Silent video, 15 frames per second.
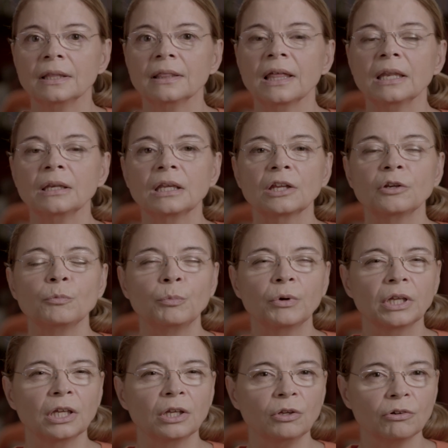Then kind of
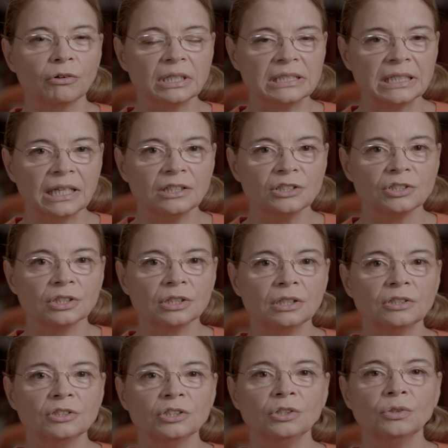bringing your
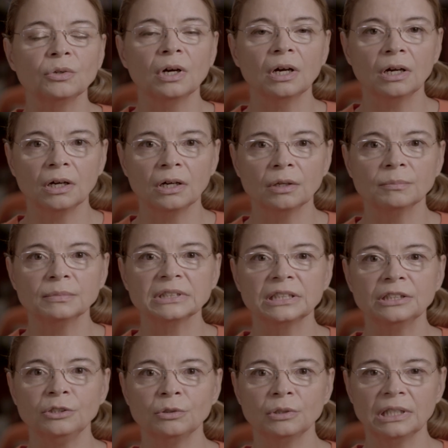attention to your arms
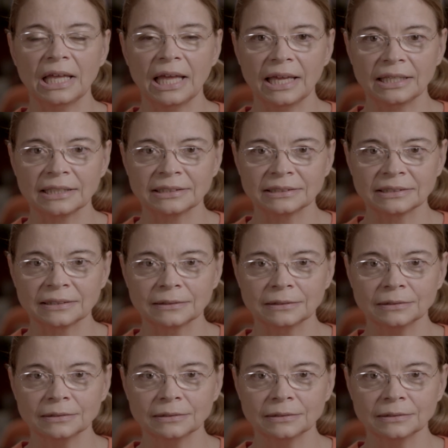and your legs.